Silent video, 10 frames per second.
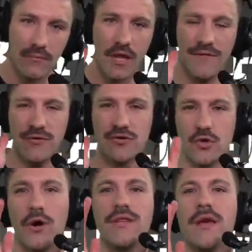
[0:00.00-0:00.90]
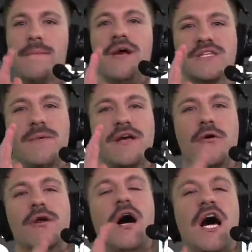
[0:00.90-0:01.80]
If you join the Abyss by
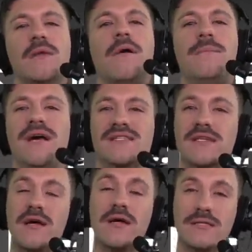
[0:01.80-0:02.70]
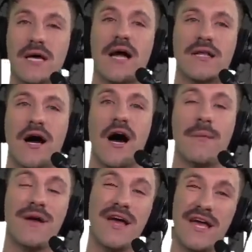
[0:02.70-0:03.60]
going to
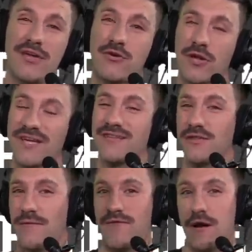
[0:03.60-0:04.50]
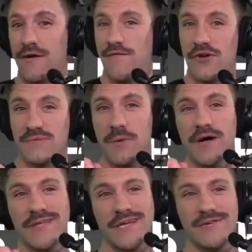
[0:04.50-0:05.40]
autumnabyss.com, you click the very first
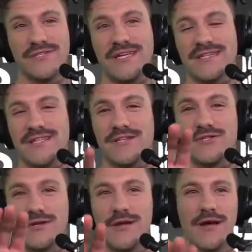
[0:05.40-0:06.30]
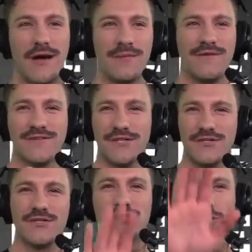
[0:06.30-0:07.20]
button that you see, it says I believe it
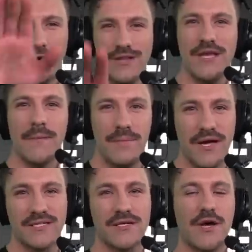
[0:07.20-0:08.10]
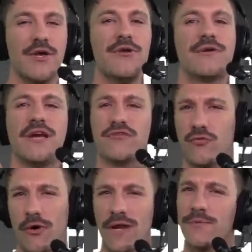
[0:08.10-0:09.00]
says join the abyss. You can get
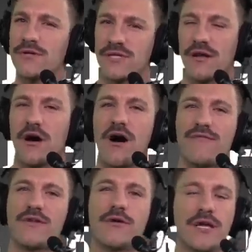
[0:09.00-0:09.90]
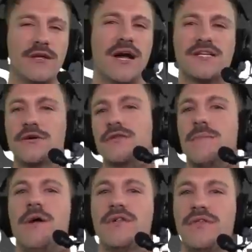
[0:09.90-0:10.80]
20% off and get you guys hooked
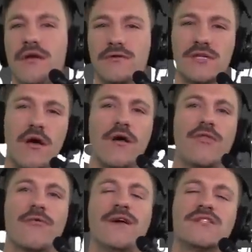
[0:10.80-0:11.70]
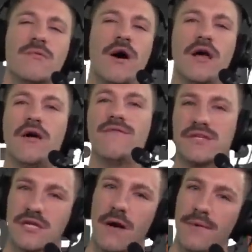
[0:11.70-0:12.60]
up on deals. The reason why I love
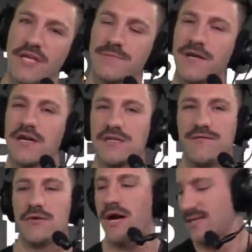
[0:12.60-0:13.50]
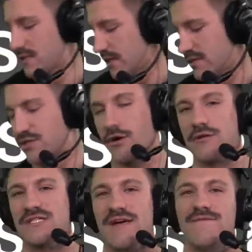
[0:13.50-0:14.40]
this company is because if you guys like
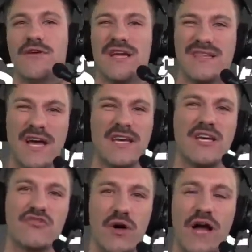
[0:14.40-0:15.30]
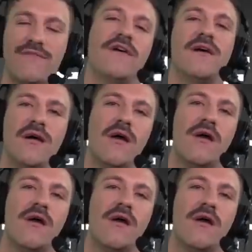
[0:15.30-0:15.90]
shirts that feel like Nike dry fit,